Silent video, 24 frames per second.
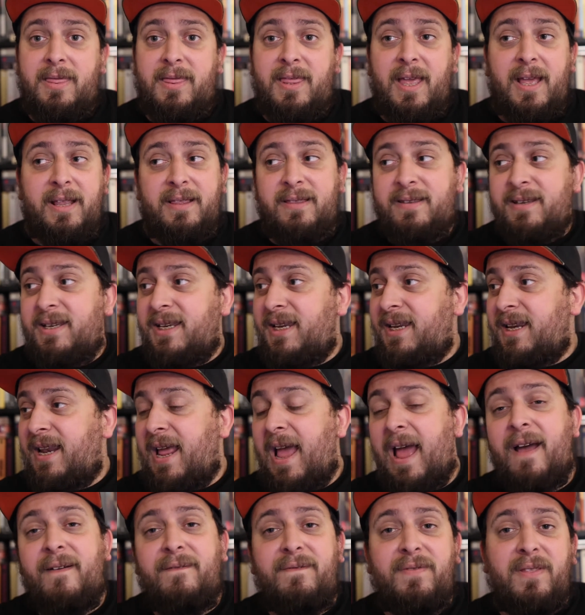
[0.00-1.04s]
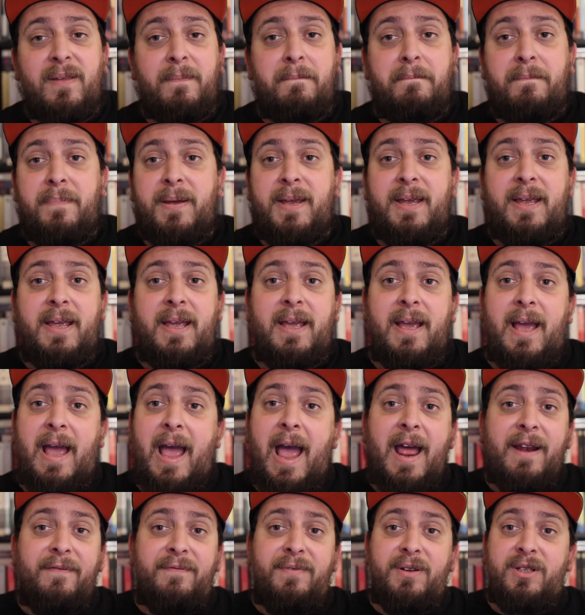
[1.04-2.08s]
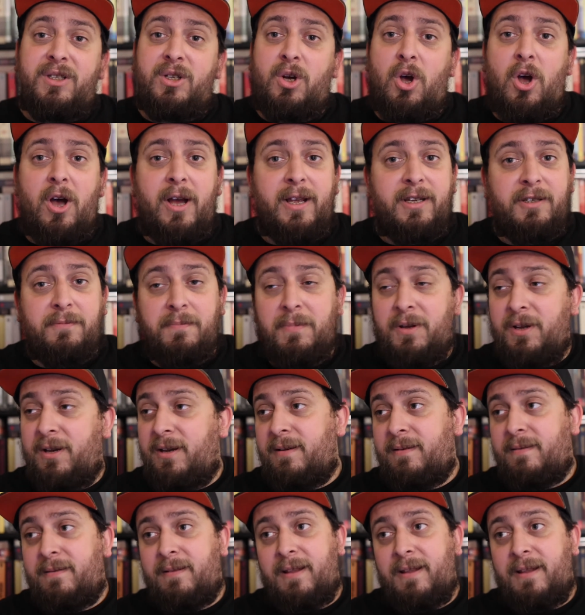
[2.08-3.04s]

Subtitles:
that didn't have the big advertisement